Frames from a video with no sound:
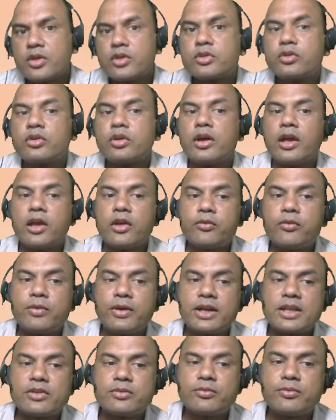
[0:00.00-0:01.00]
So if
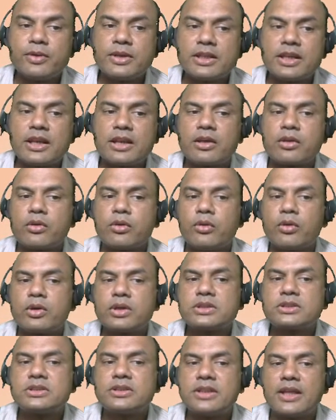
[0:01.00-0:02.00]
it is with
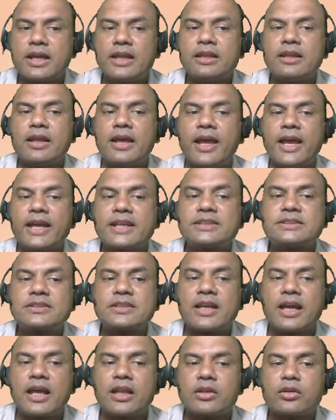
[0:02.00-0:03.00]
recourse, then X
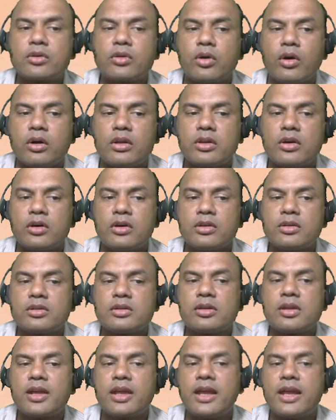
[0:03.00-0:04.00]
can call
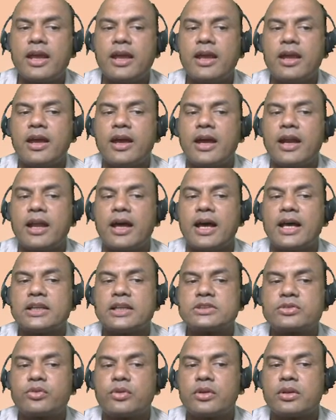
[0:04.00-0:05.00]
on A and
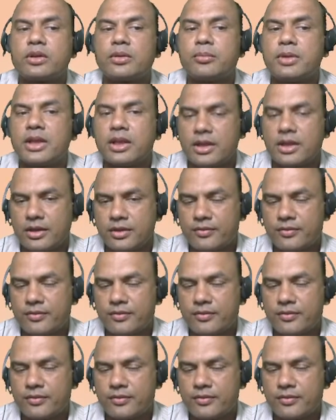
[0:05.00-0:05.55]
ask for the money.